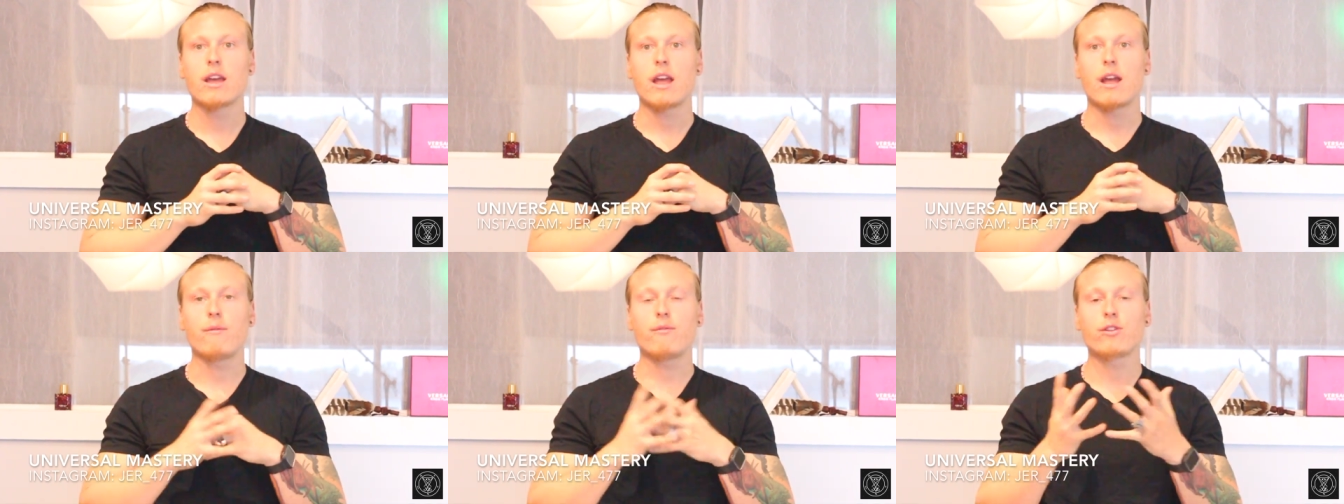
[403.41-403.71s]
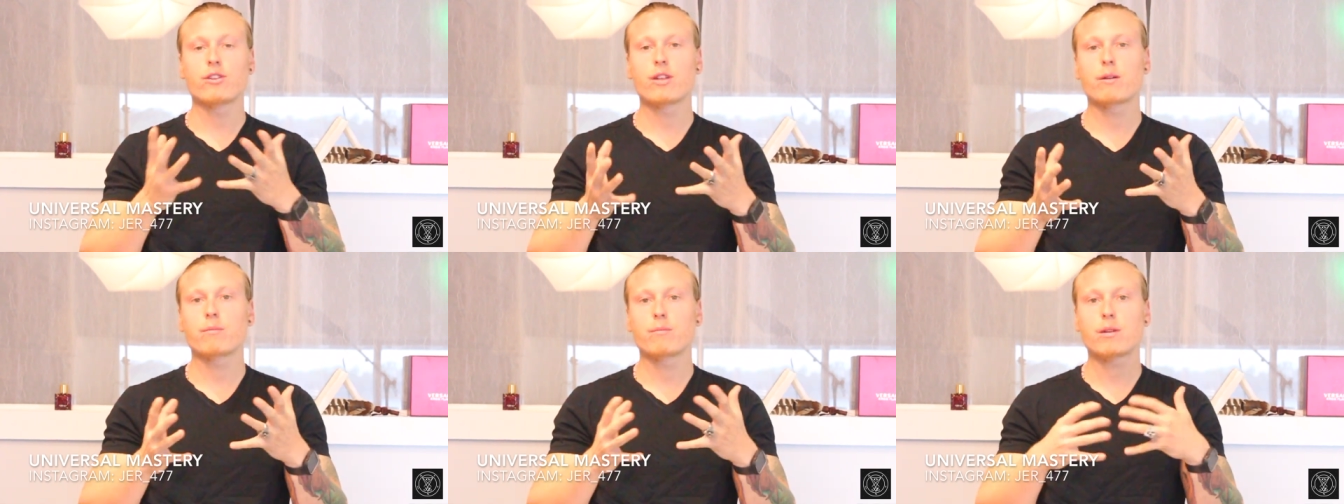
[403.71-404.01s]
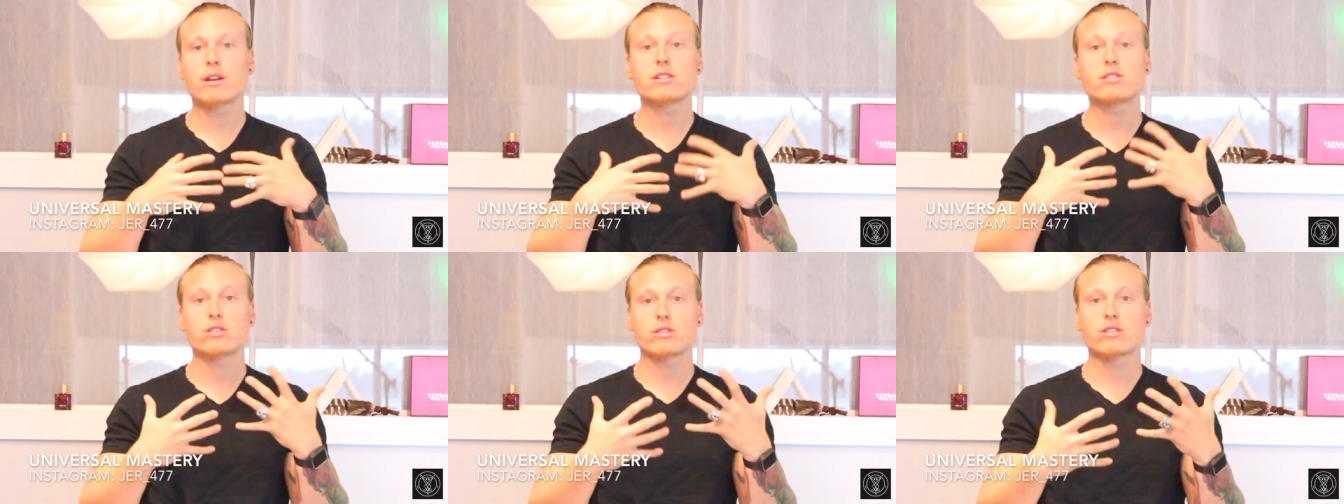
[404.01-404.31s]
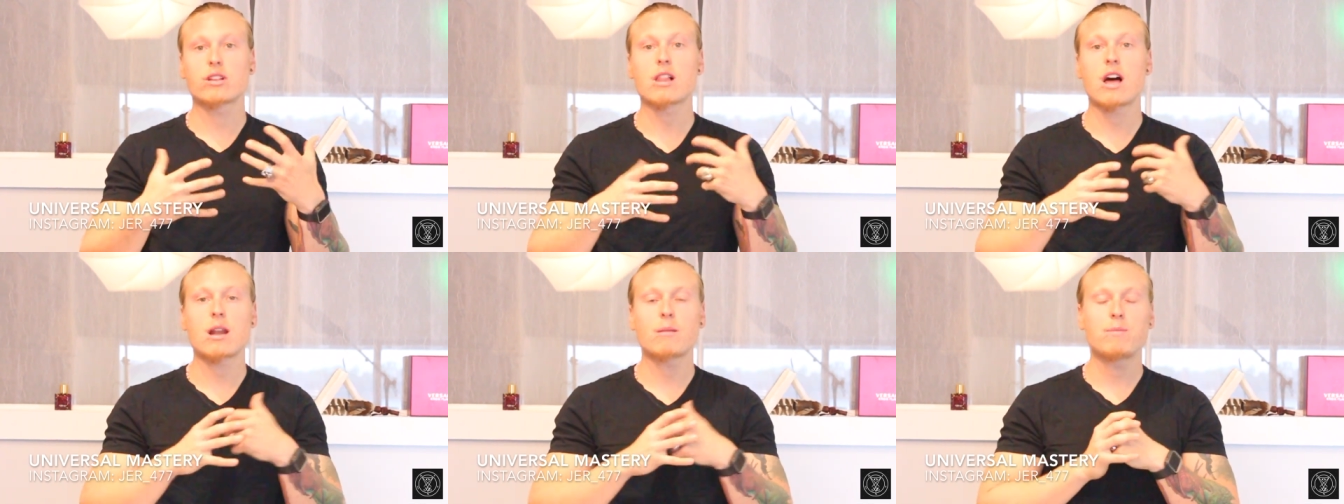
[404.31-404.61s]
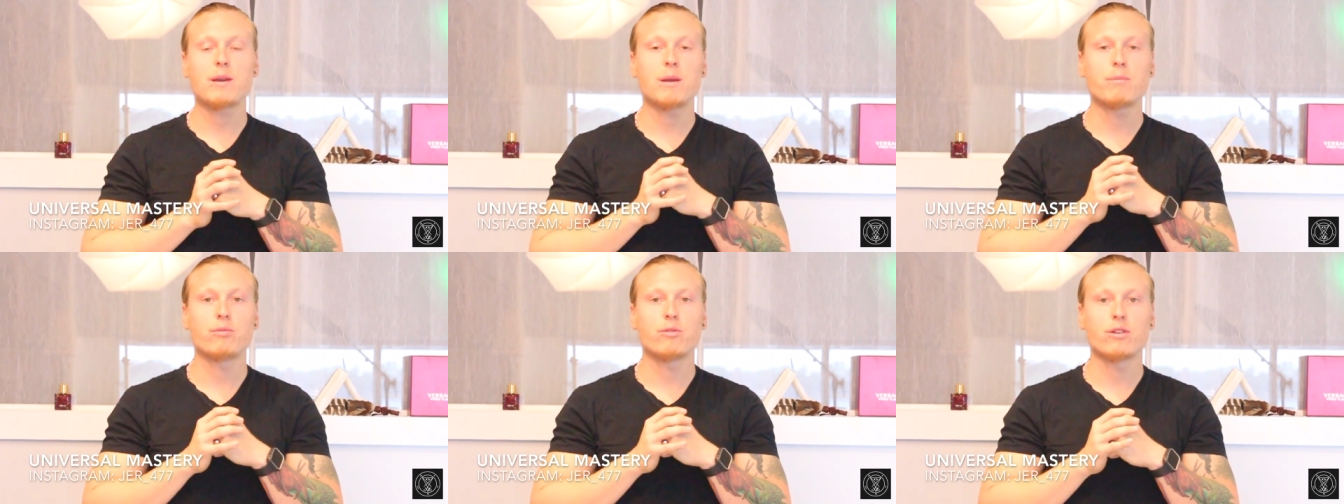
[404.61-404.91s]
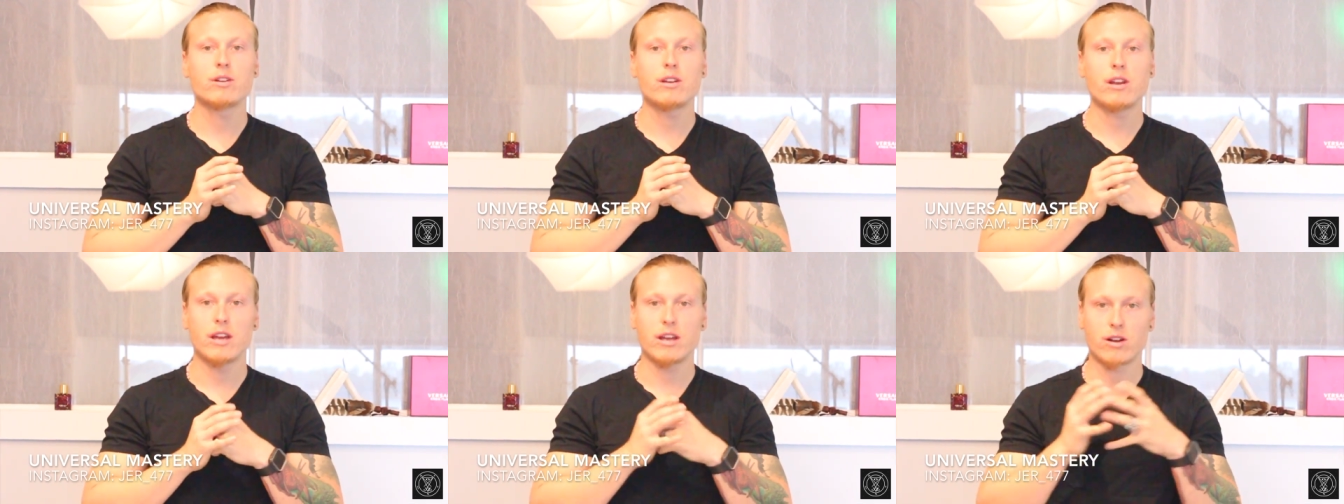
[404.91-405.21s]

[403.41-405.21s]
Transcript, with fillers: if you're the because there's a lot of people in,